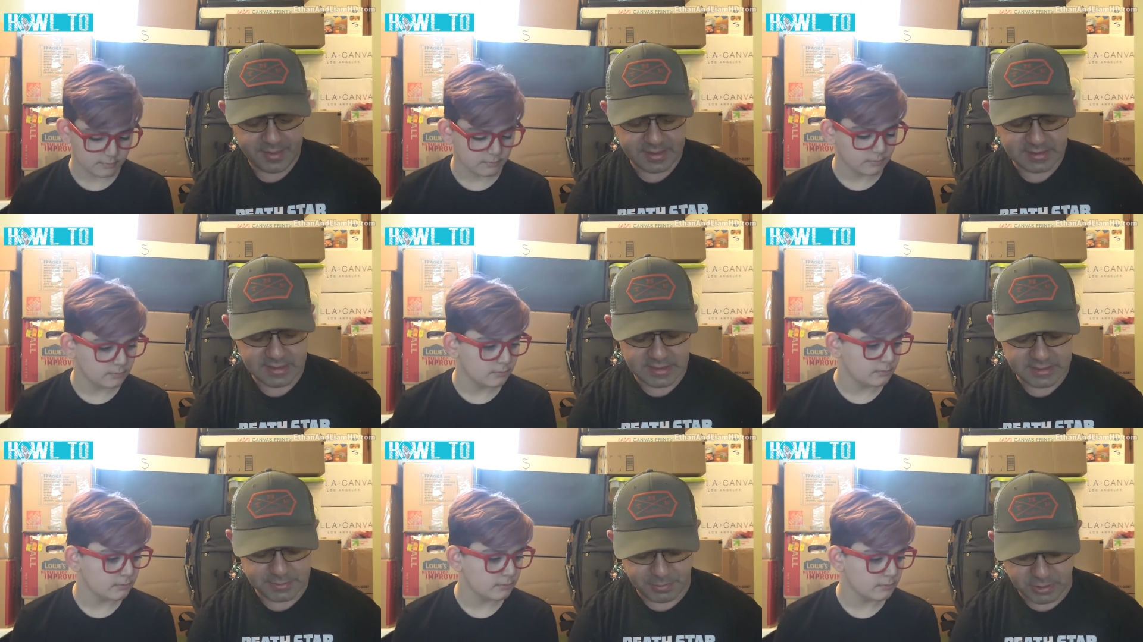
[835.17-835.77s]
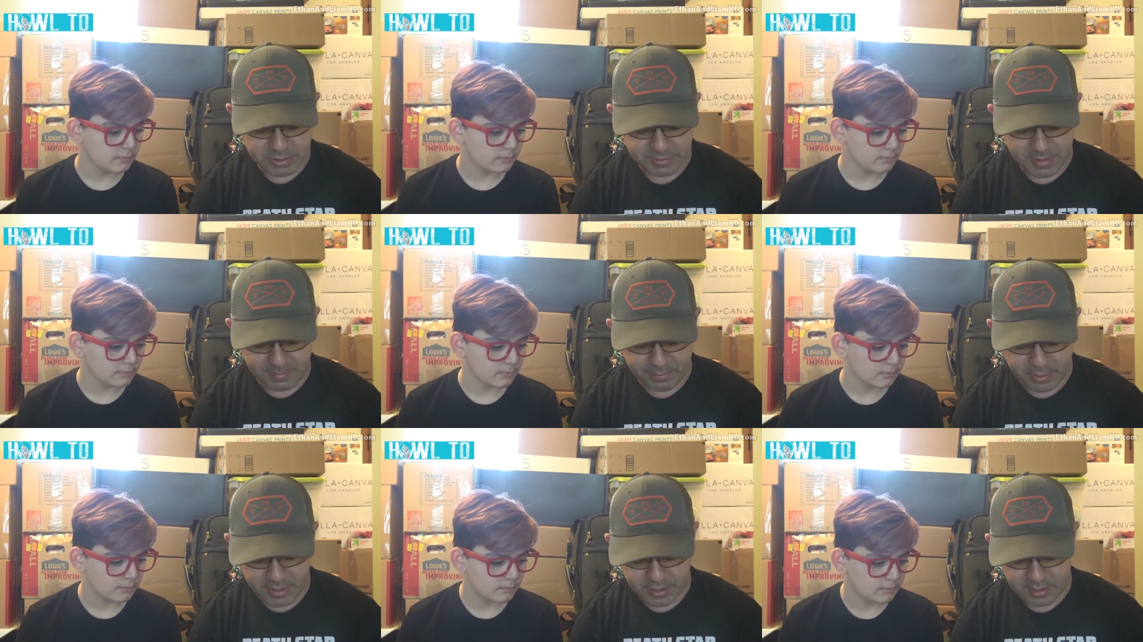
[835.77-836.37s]
Speaker 1: this is supposed to be a
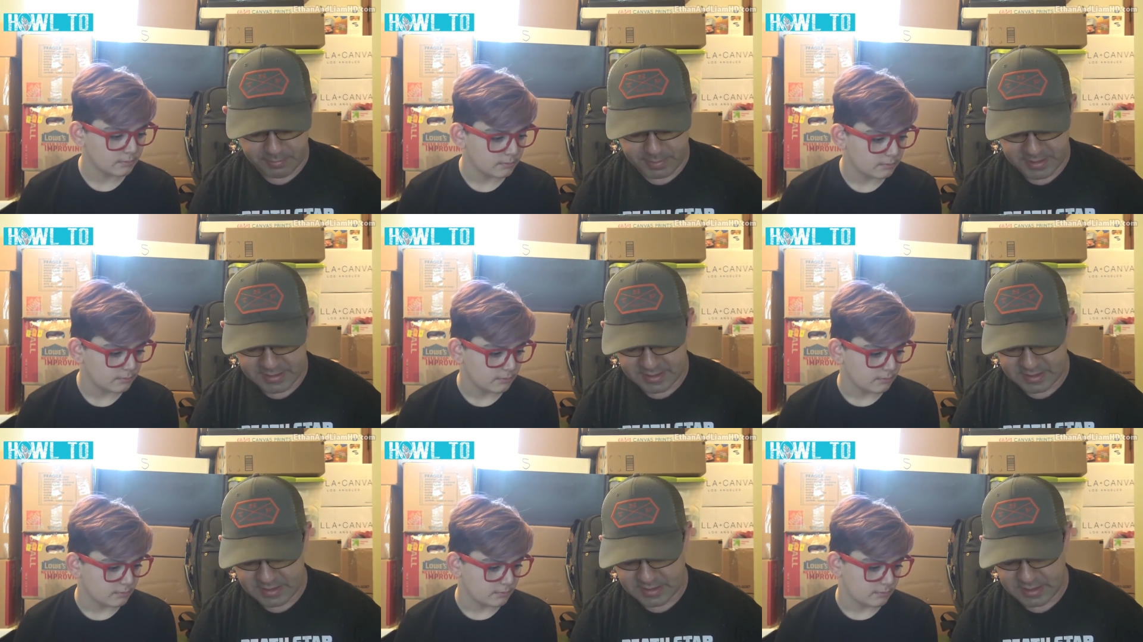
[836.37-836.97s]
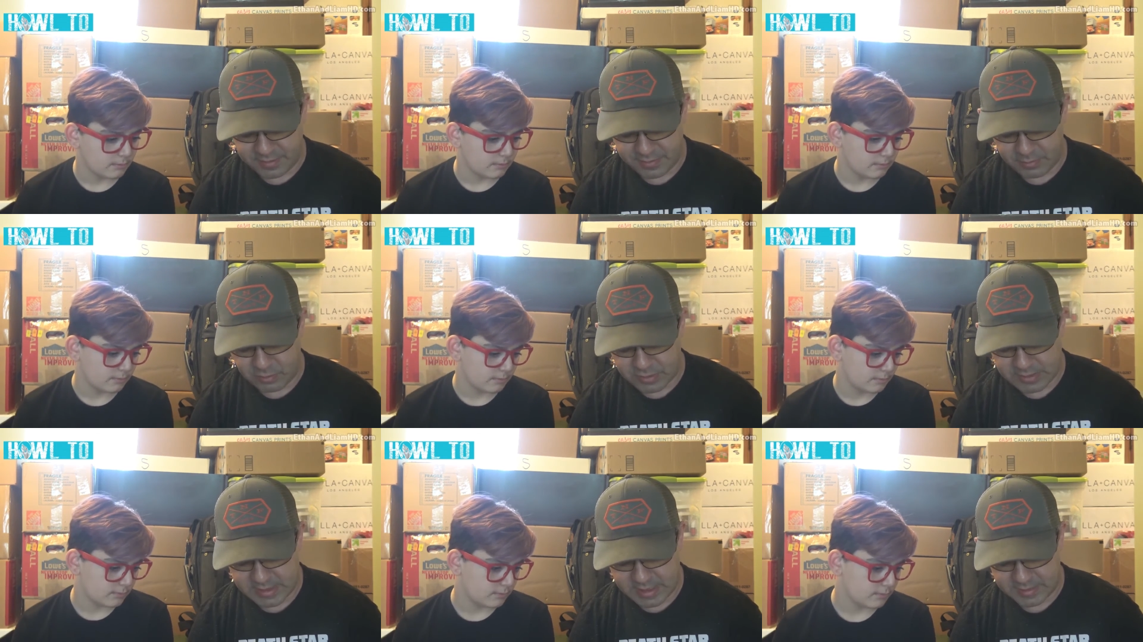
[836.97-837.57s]
pretty good piece, and there's nothing
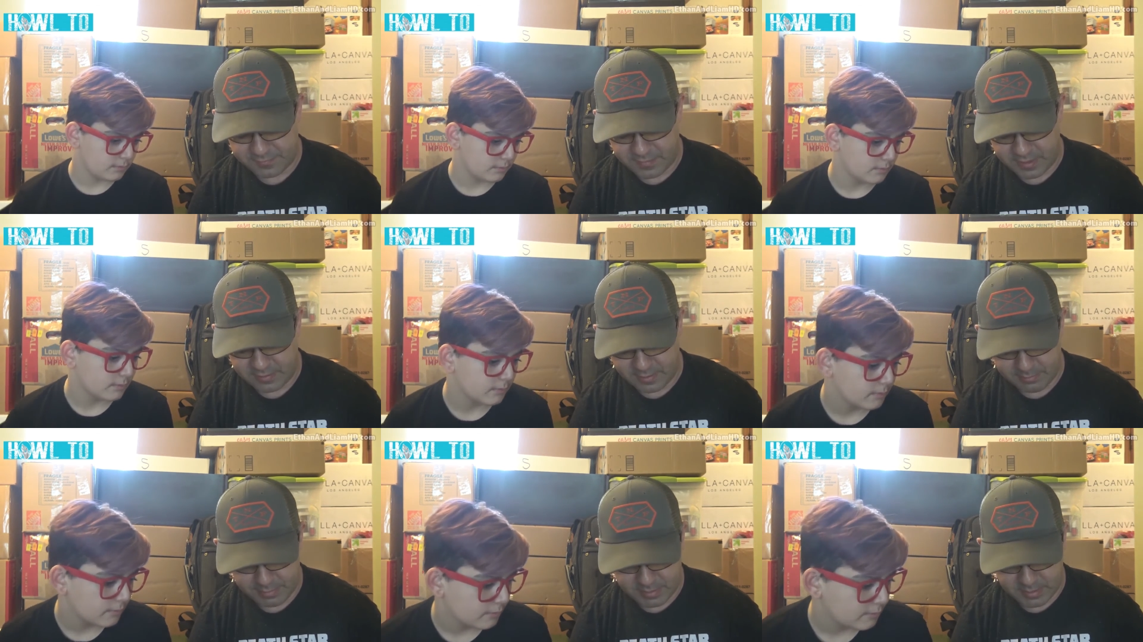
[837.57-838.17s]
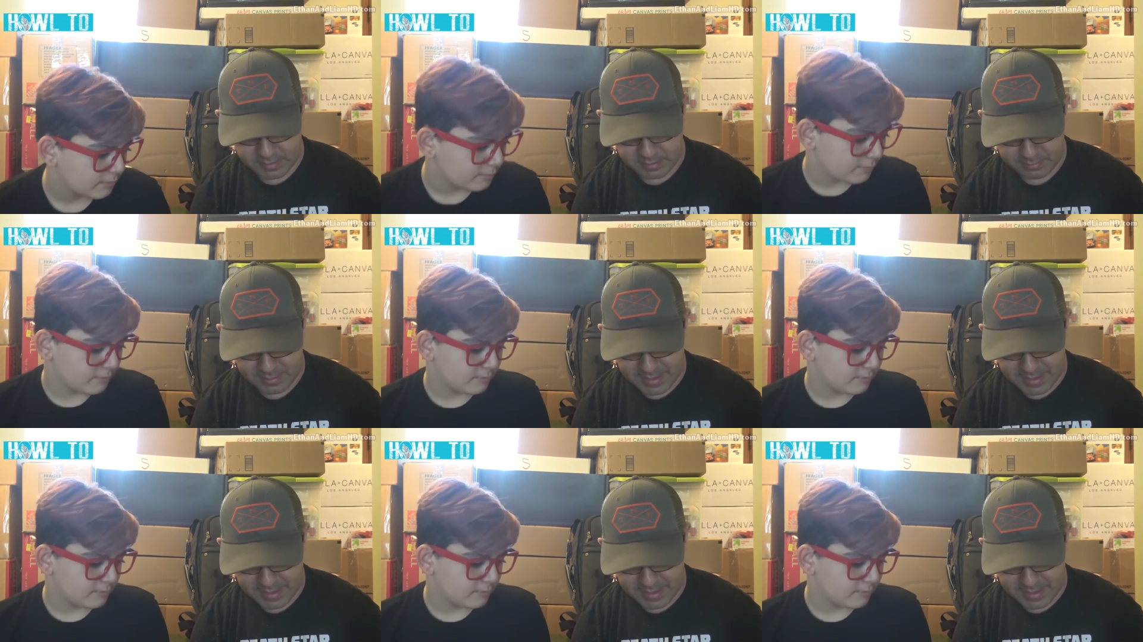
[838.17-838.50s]
more satisfying than peeling the